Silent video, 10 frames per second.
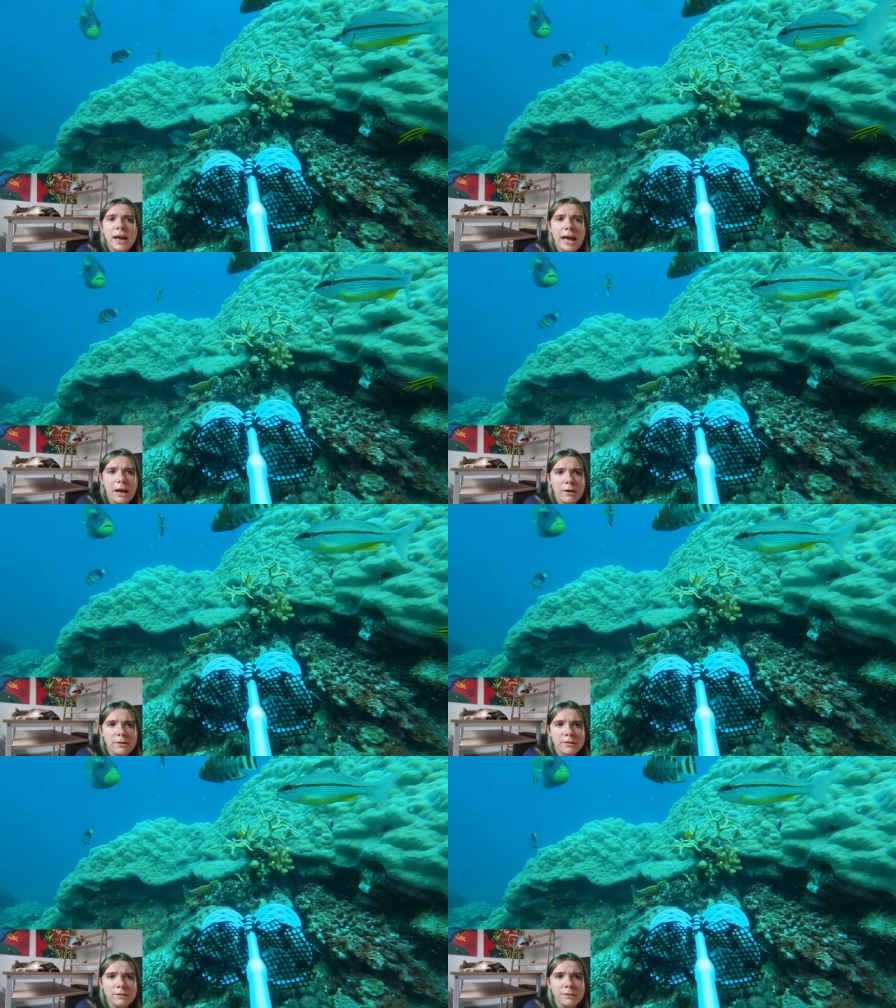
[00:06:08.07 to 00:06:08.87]

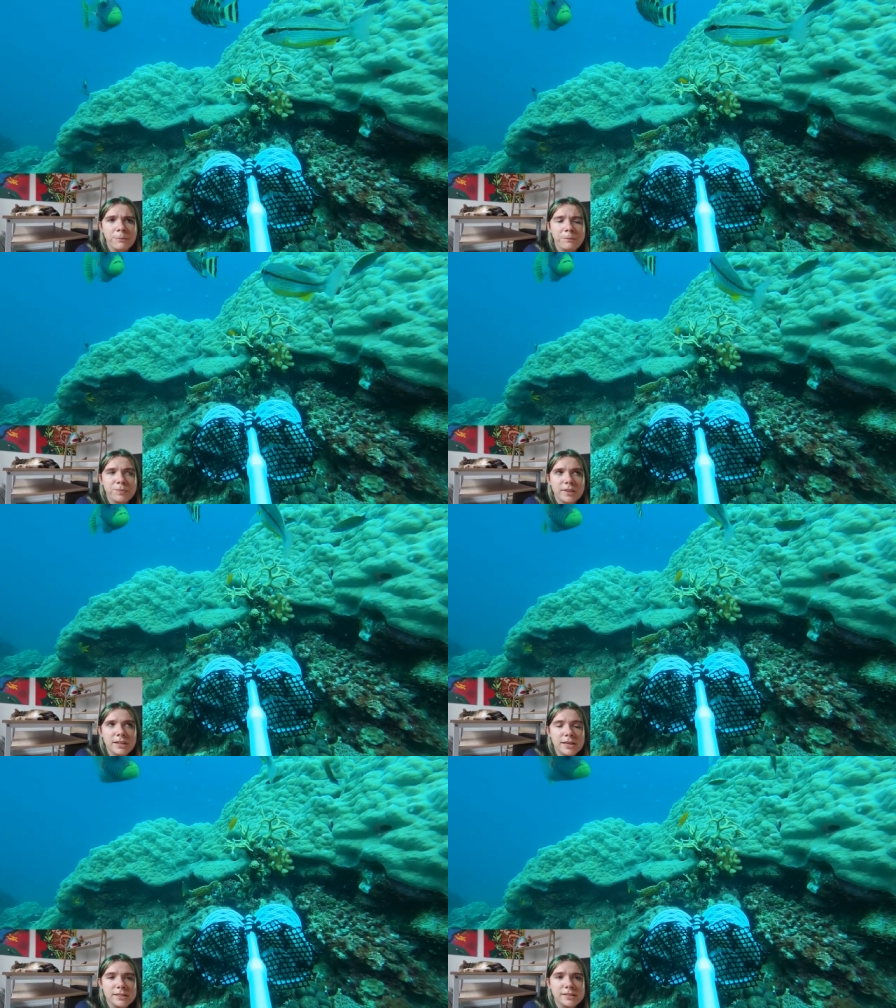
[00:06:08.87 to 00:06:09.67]
how
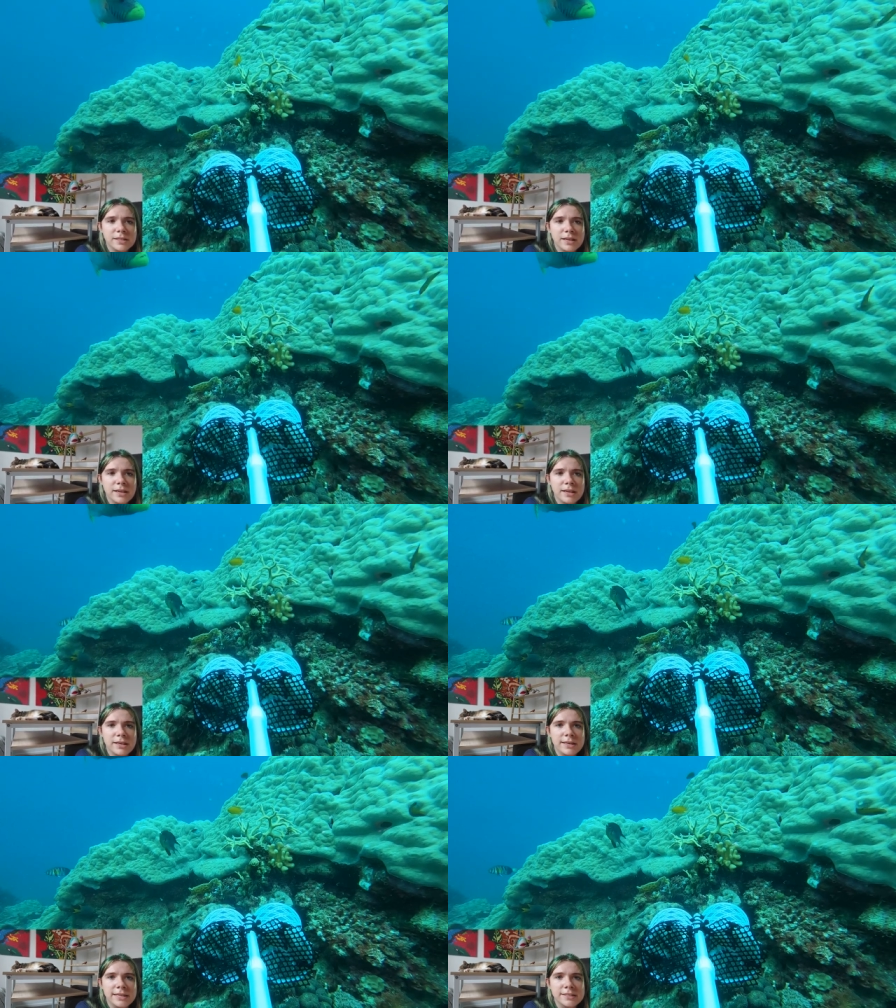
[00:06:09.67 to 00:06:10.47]
does
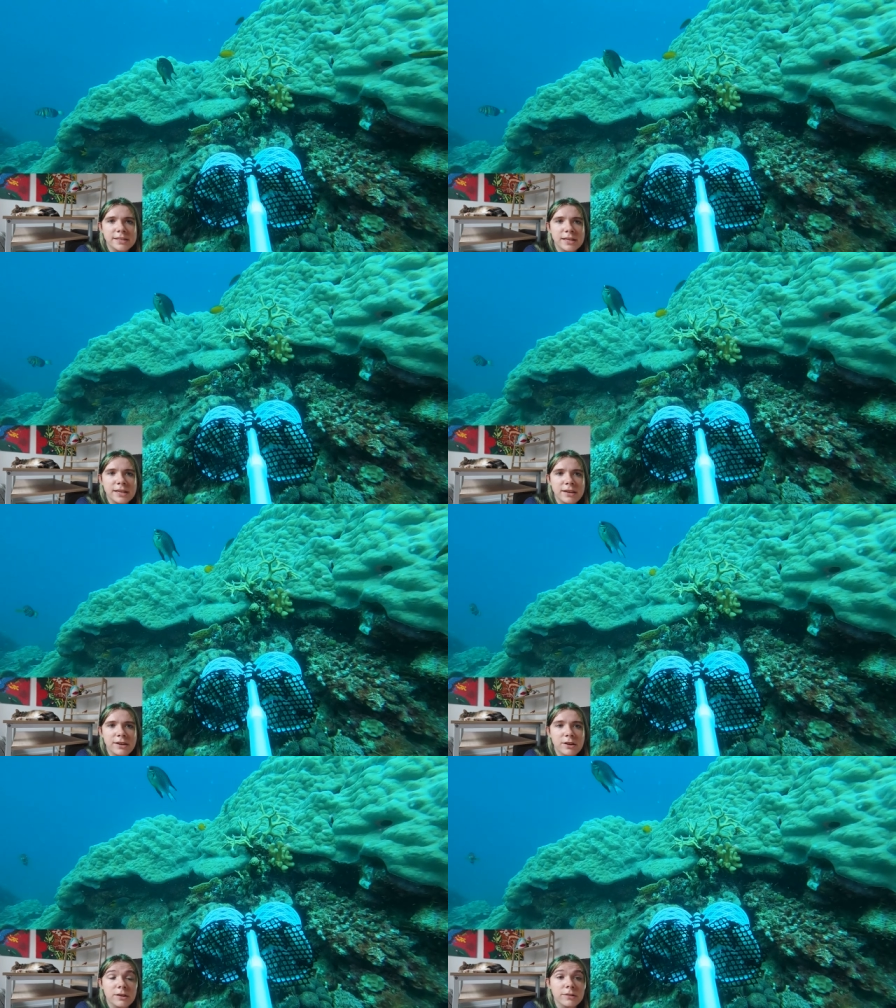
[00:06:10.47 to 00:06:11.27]
the
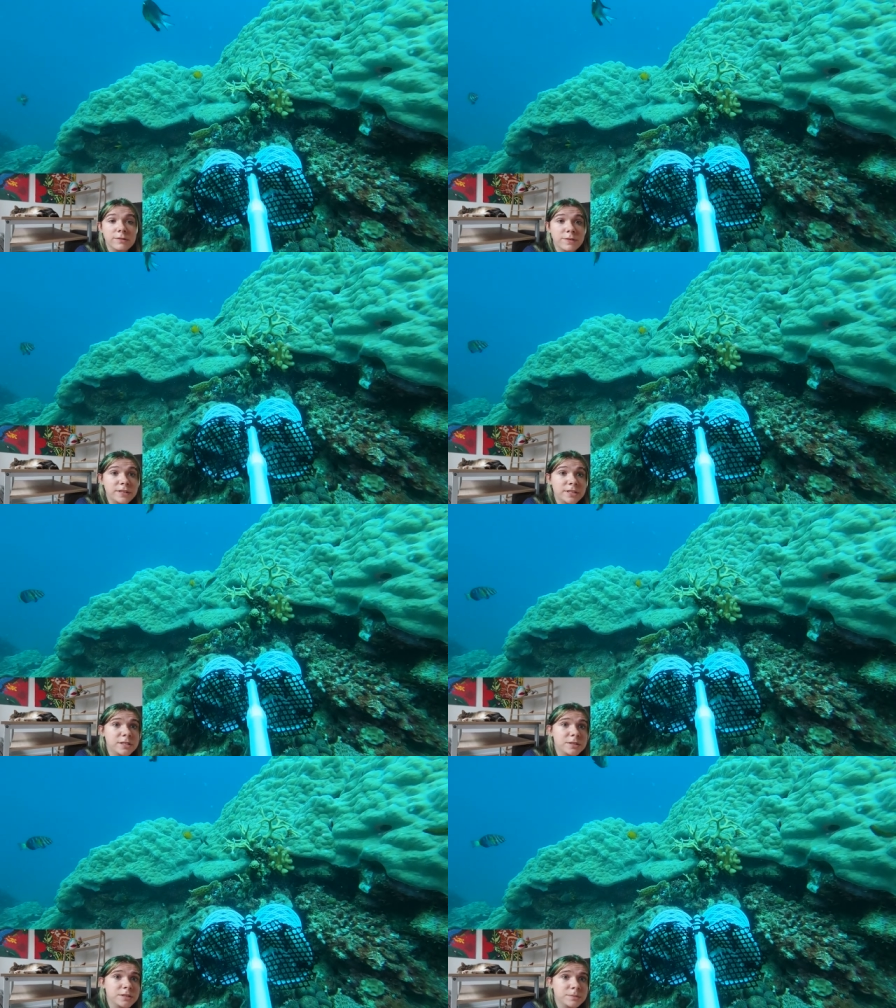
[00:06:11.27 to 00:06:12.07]
density of
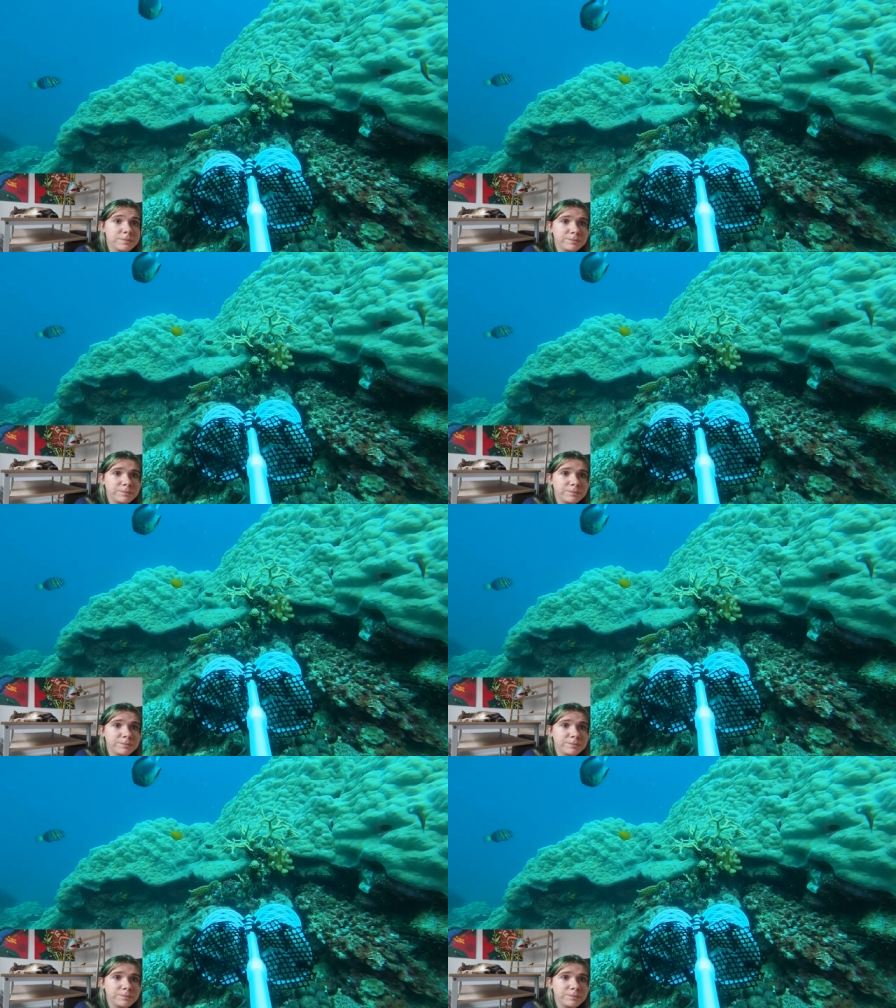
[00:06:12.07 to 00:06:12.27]
fish